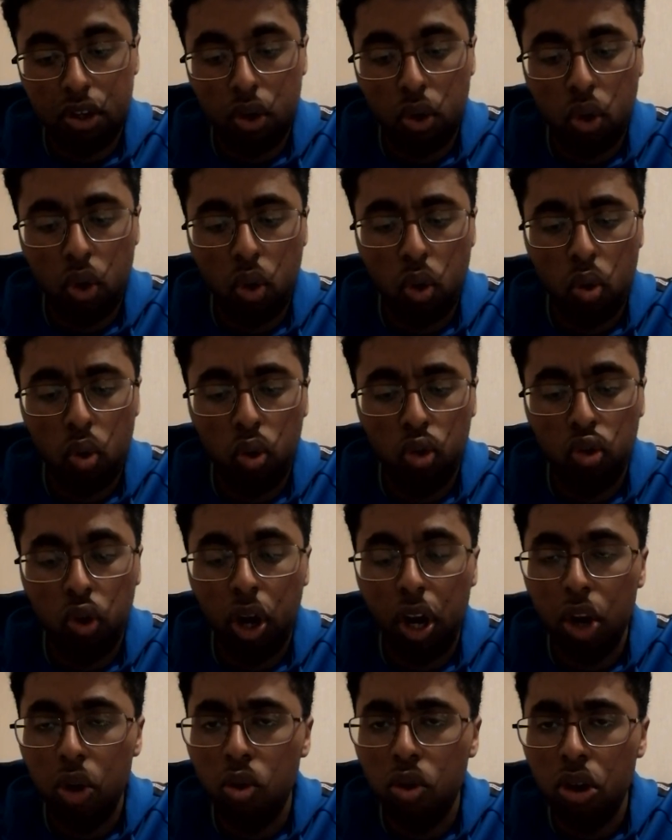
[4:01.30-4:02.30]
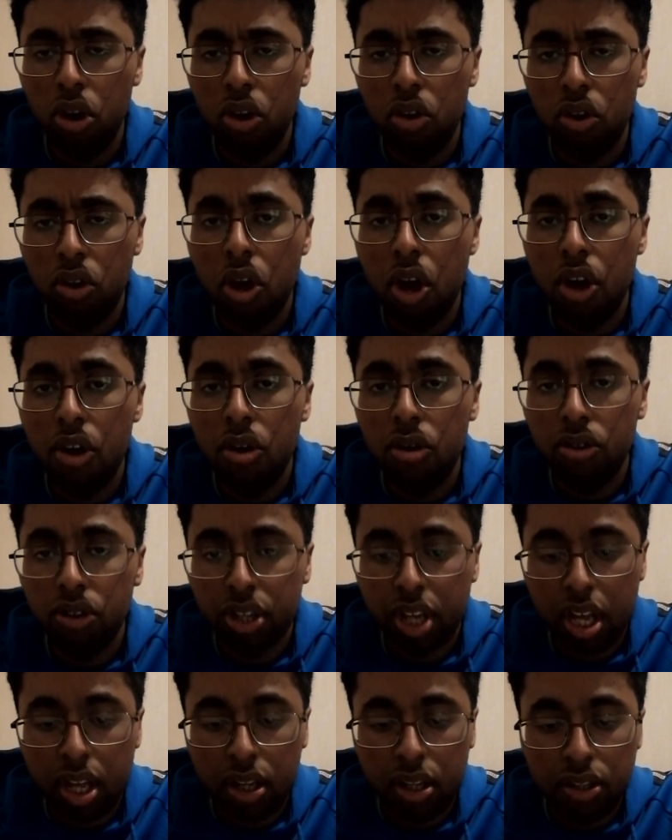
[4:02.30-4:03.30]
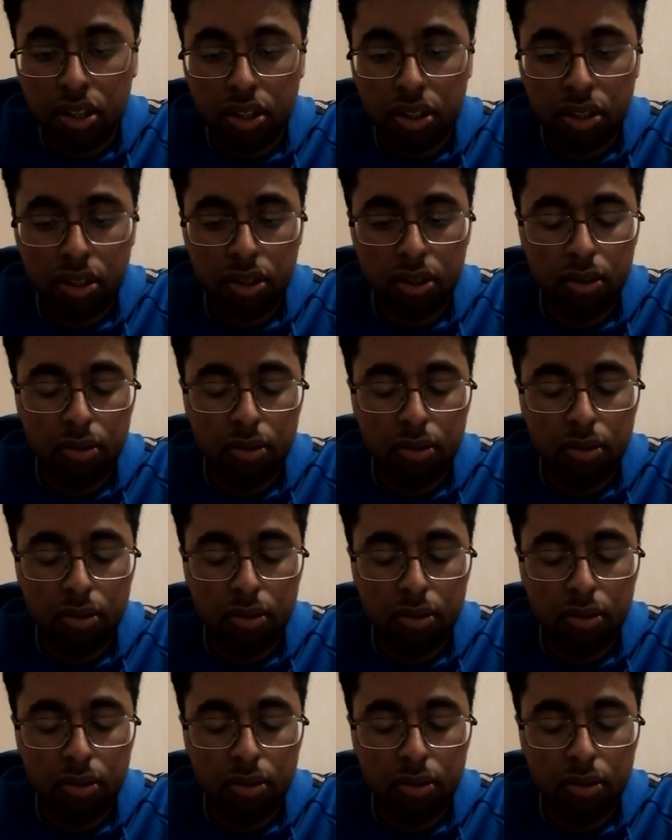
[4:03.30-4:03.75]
you're trying to learn new skills,